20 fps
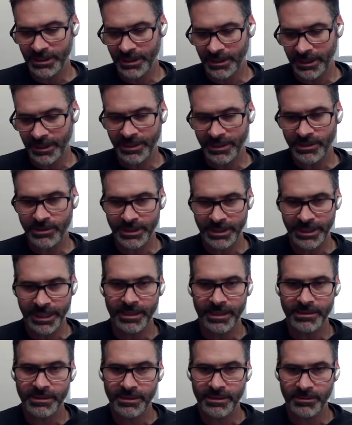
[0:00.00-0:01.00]
The answer is
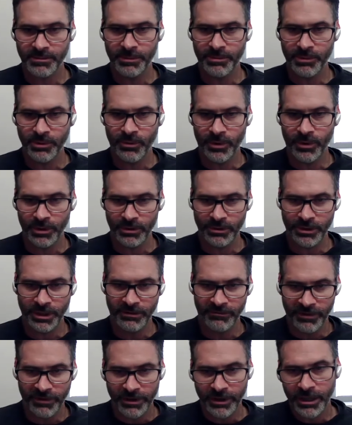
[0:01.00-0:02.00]
yes. Some people who are
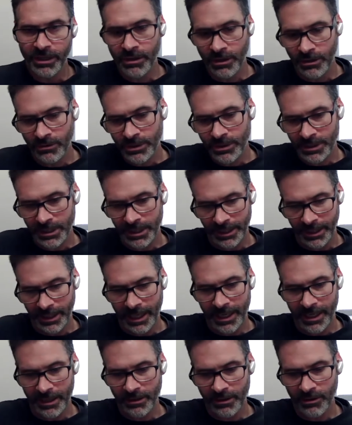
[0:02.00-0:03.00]
looking very closely
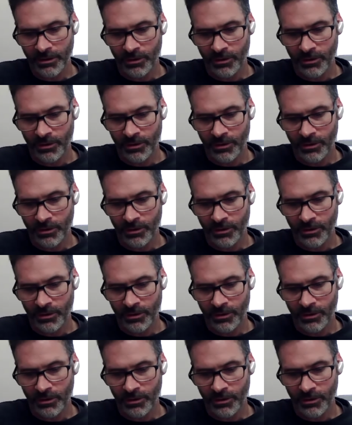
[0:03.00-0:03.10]
at